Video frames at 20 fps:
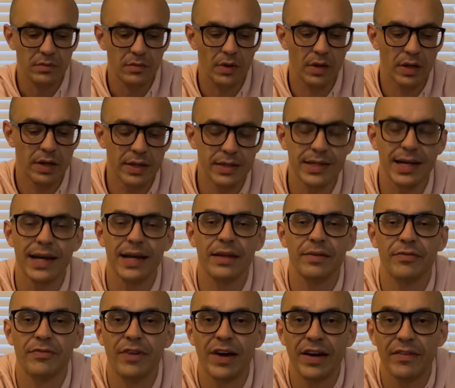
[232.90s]
And he's like,
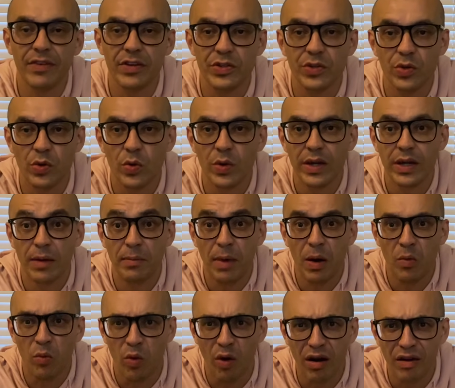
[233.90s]
500 quid. I'm like,
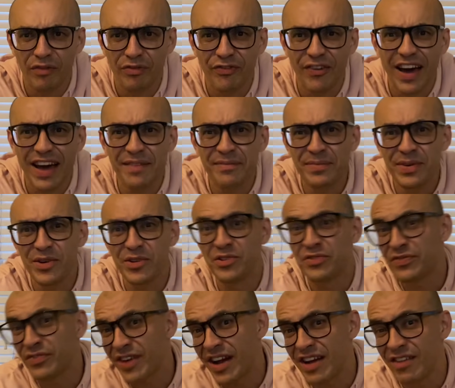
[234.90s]
what? 5 bills?
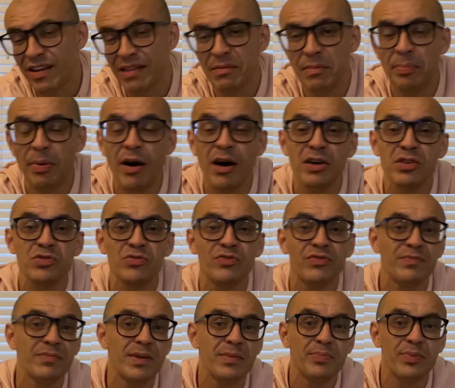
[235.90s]
We're going to grab a parcel
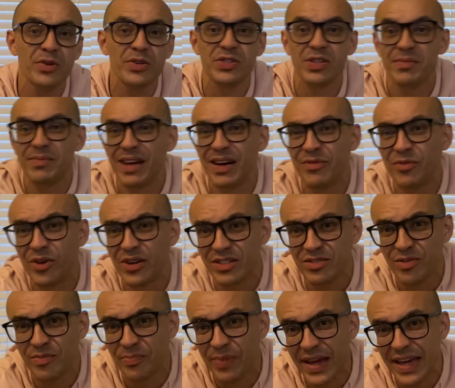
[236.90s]
from a bush. I'm like, what? It's
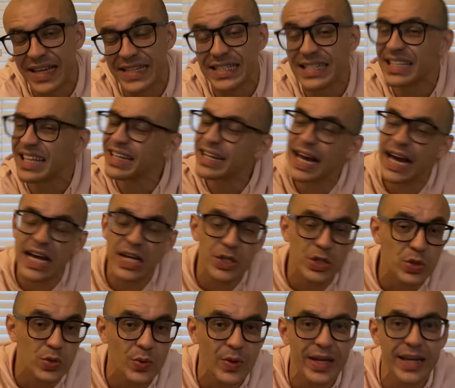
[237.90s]
not betas. He's like, no, it's
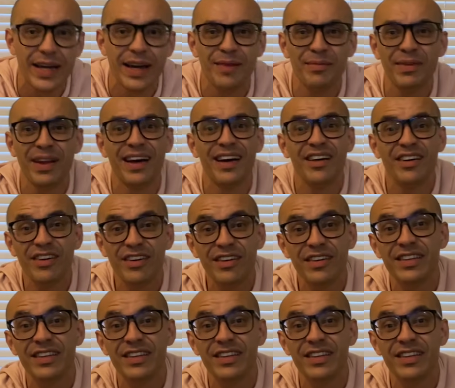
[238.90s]
sweet. I'm like, huh?